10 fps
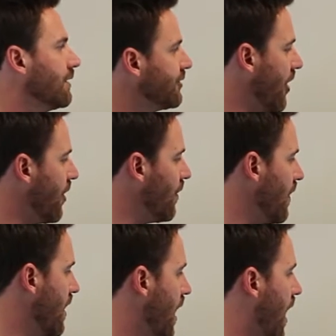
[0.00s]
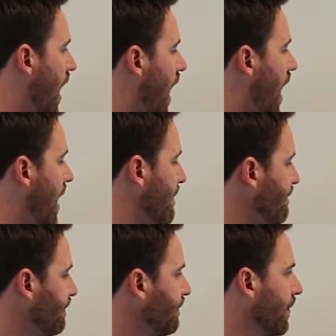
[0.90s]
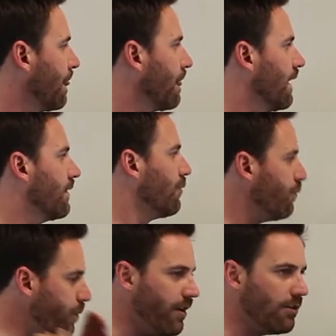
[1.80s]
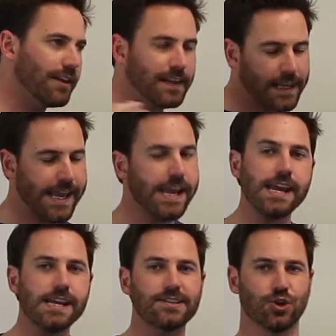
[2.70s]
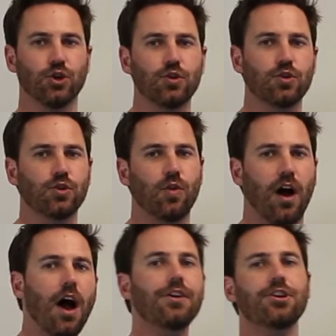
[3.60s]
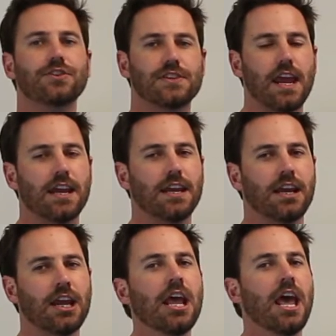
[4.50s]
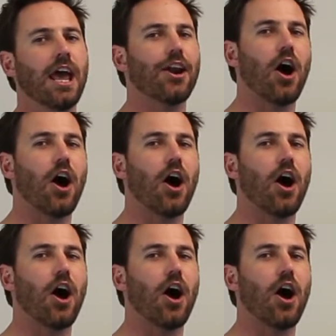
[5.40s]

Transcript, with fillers: So um, the real key to understanding an